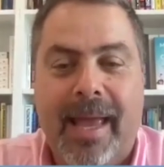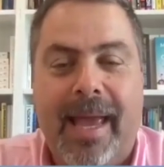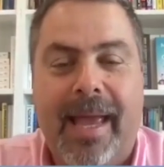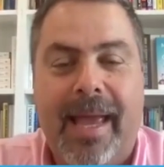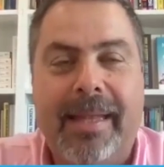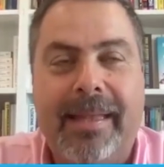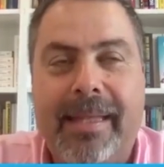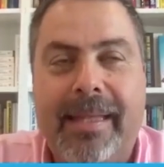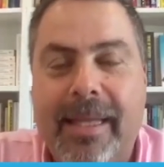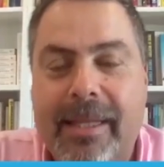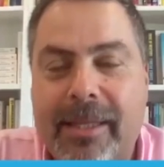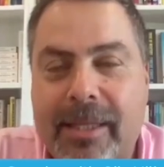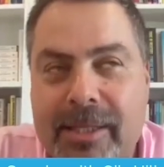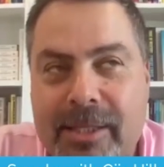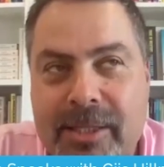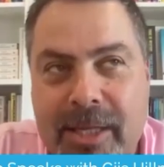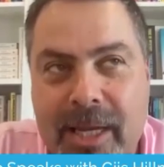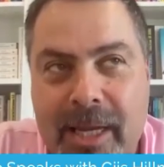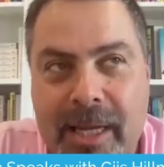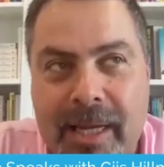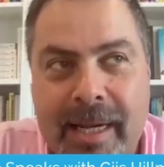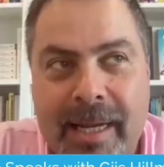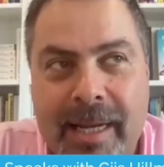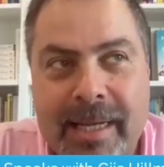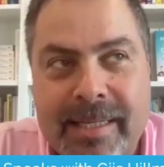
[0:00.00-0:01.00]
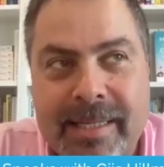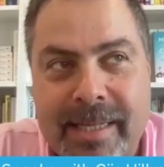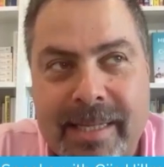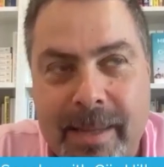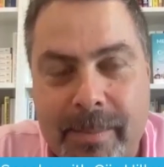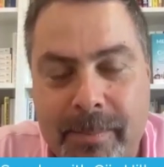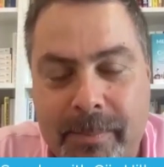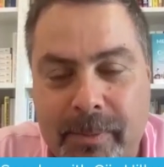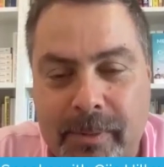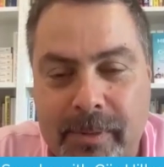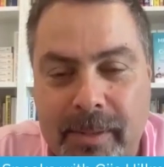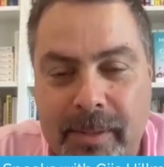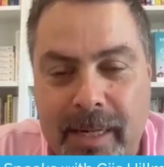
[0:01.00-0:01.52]
And the second
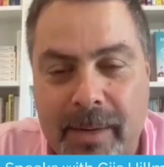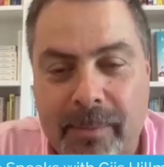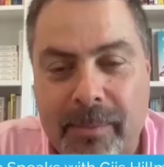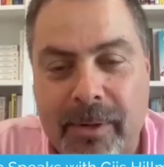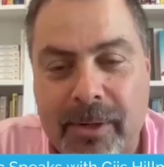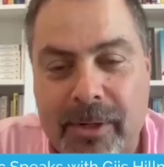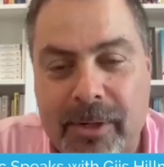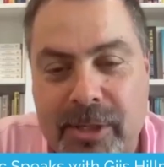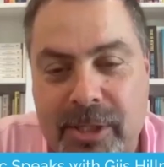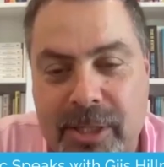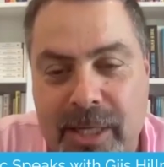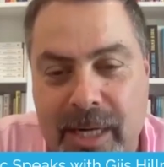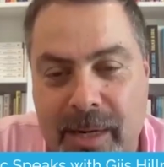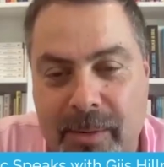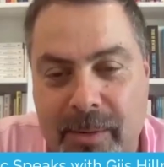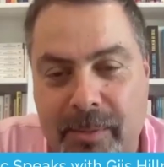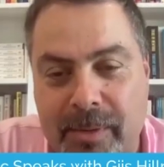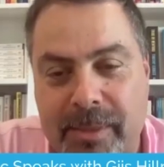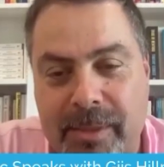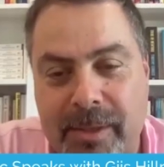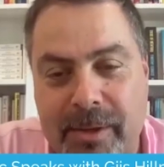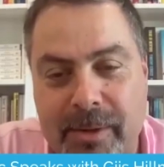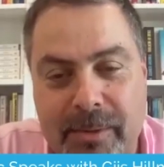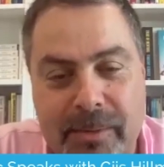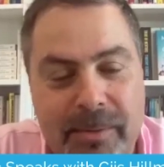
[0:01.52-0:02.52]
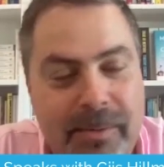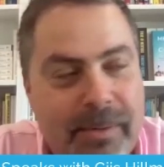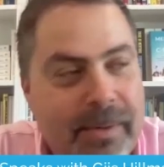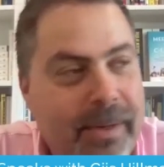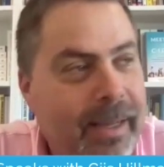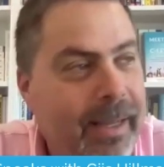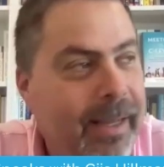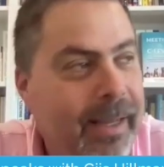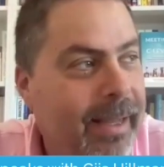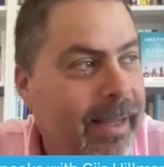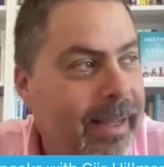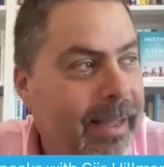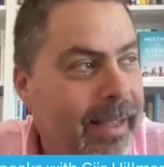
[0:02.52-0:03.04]
example that I want to share with you,
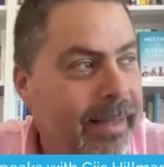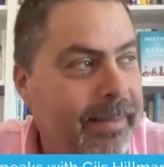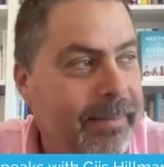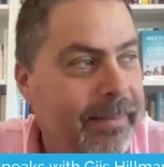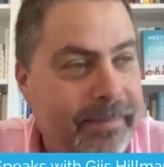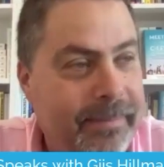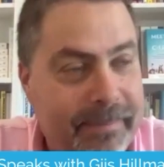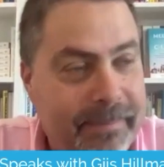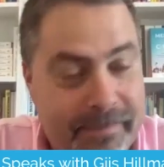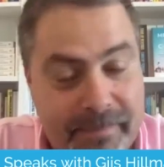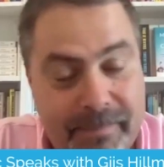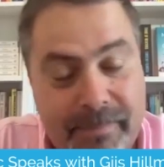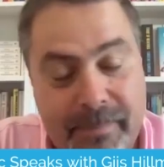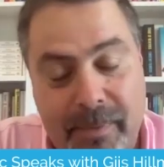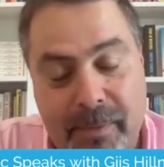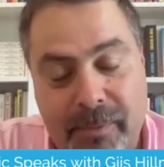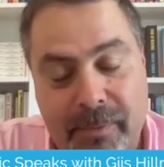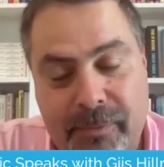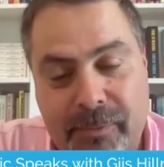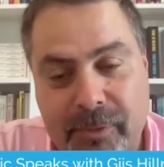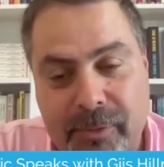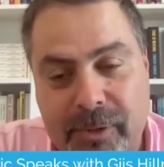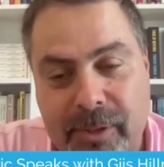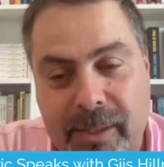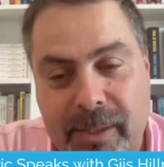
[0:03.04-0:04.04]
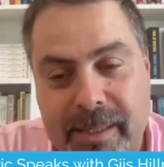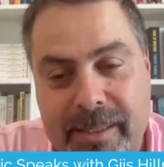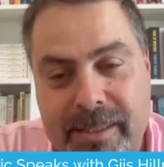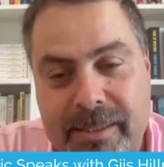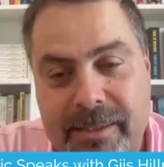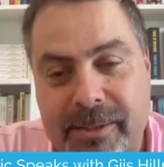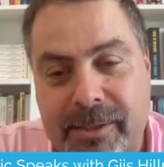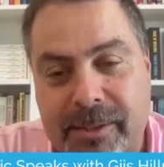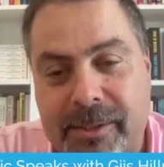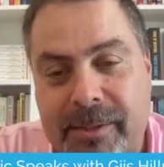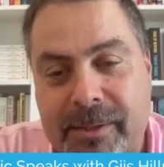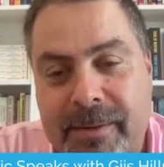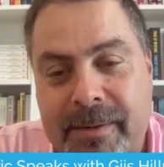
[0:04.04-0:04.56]
and more for the
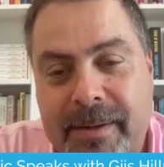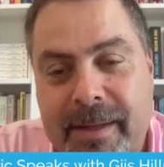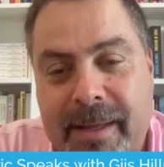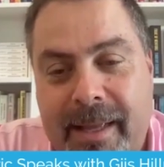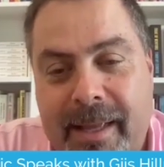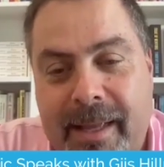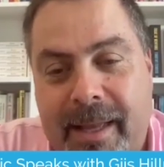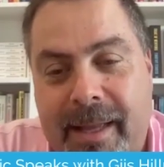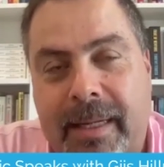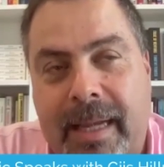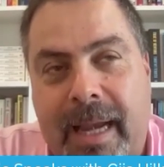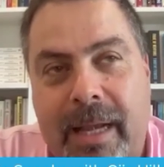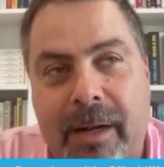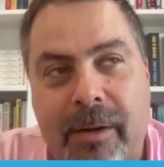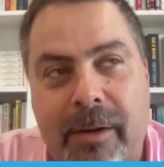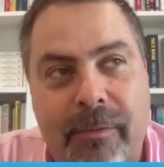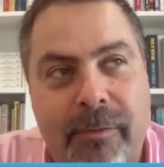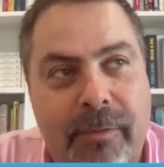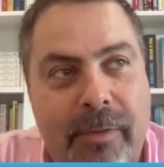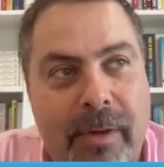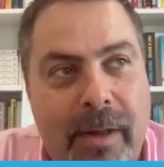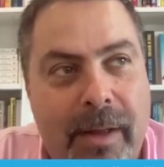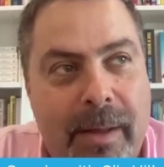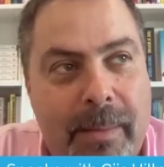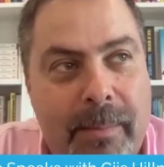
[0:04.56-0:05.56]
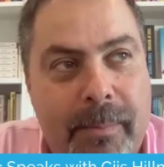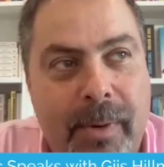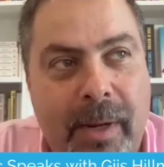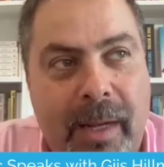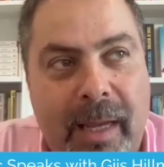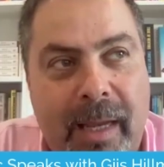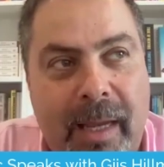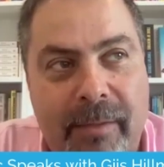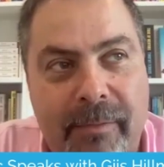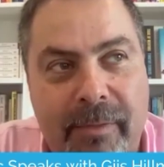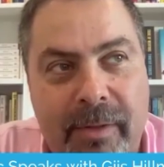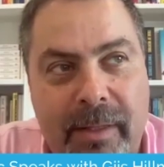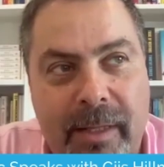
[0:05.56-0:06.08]
listener, kind of
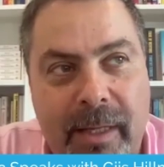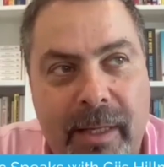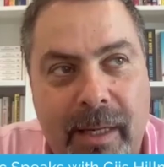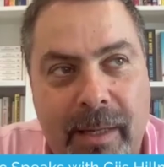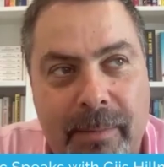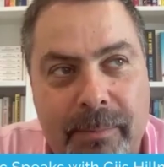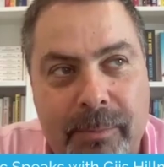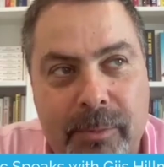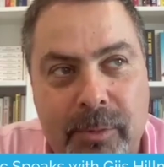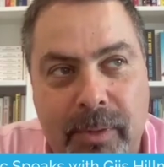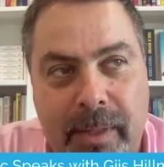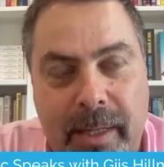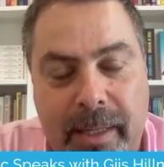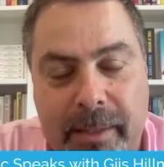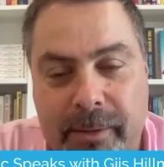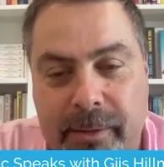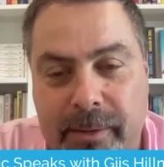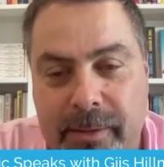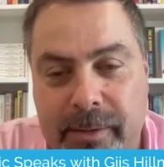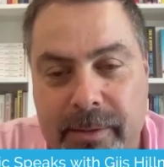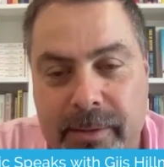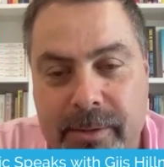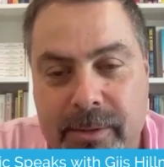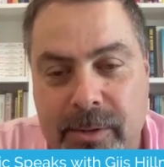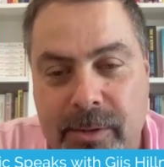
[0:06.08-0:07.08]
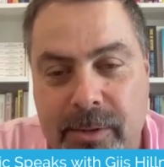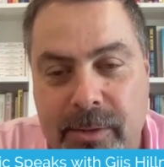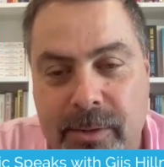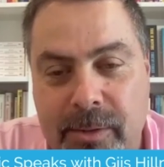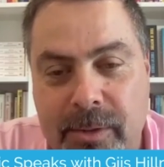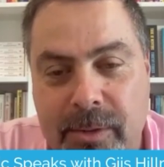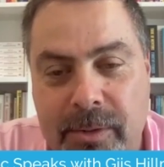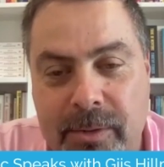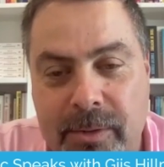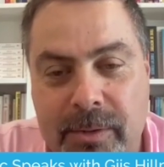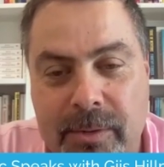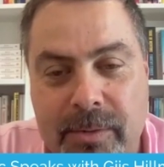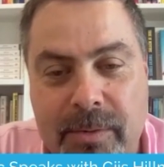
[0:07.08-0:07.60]
bringing everything up together. So
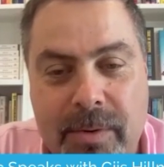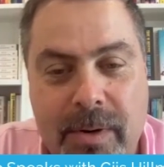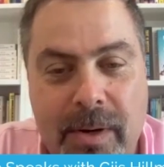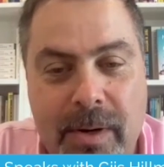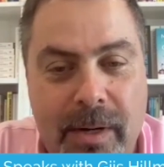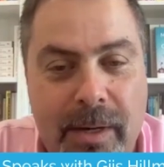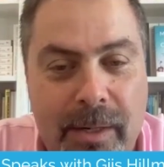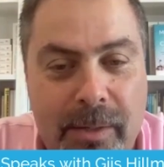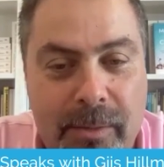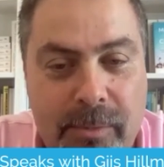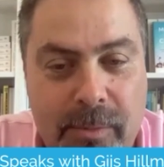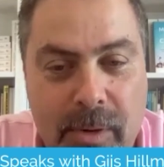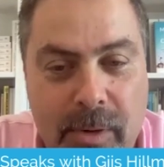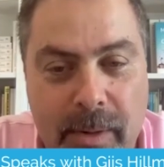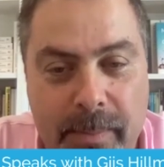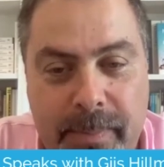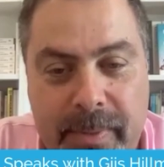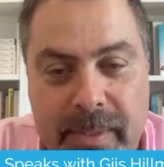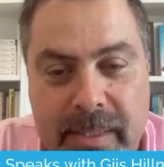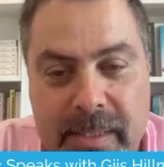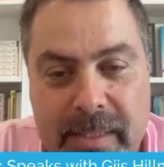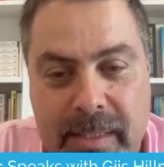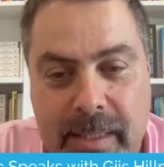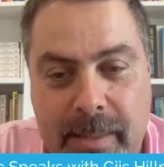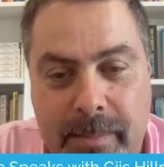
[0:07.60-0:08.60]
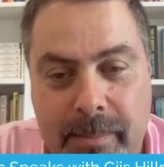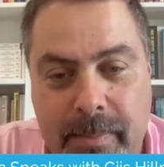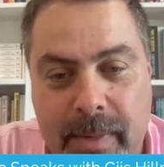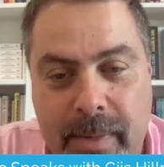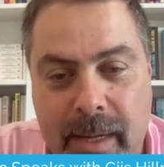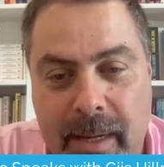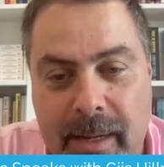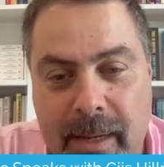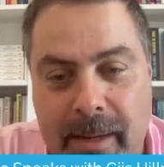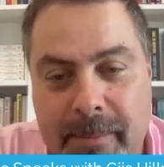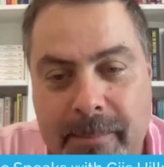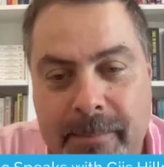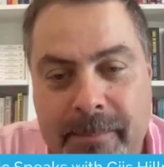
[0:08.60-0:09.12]
you grew up in
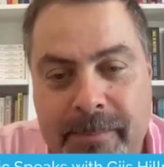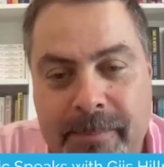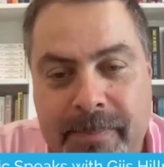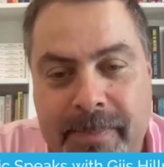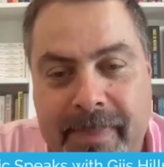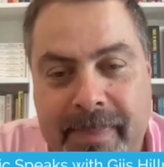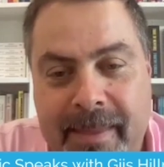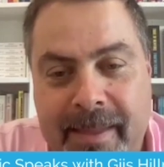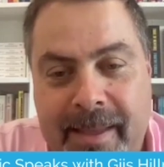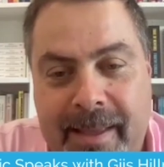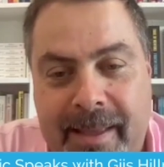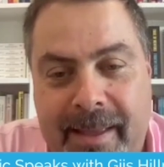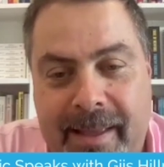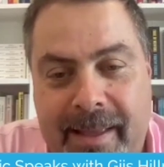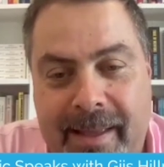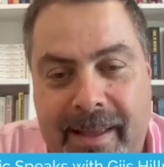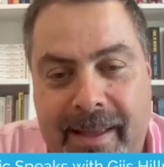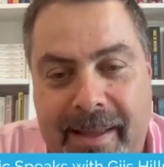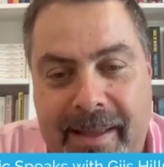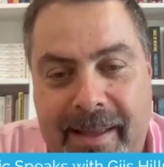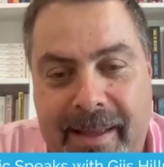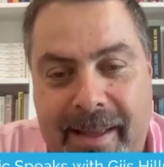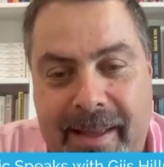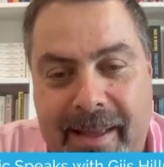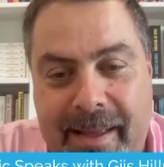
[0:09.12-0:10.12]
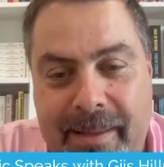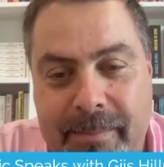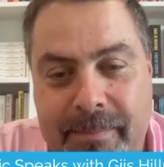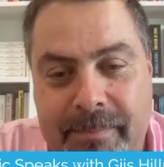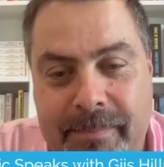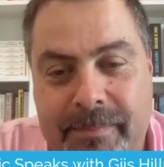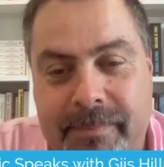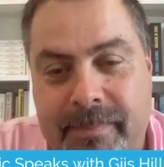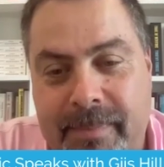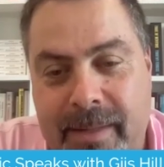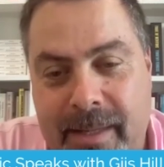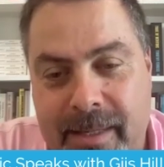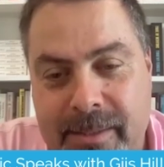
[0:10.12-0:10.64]
Zambia
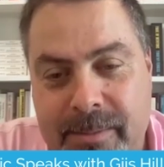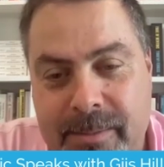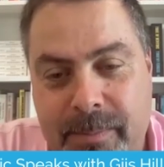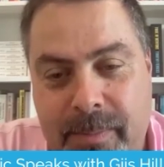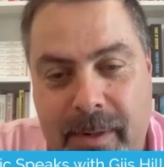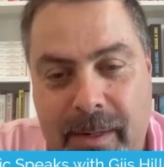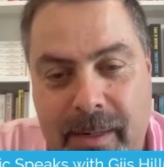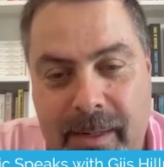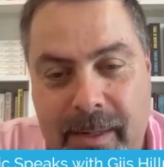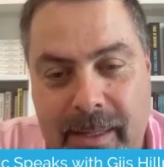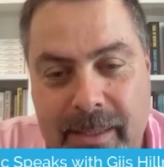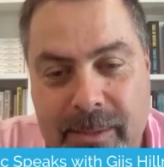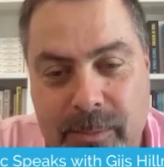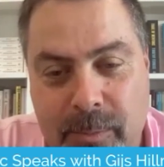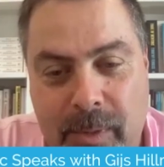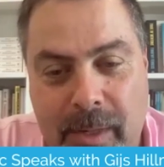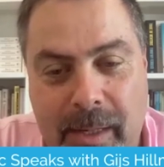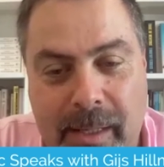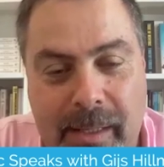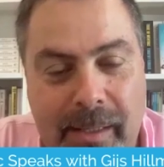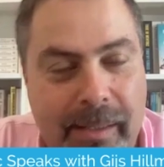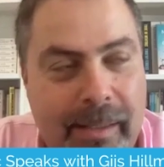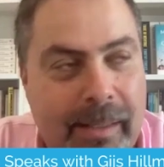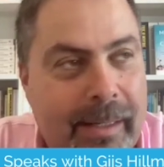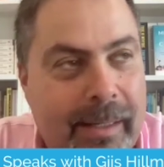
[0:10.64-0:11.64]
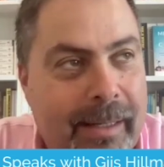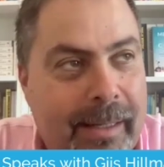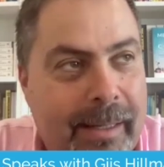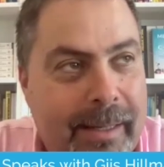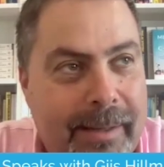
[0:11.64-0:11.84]
as well.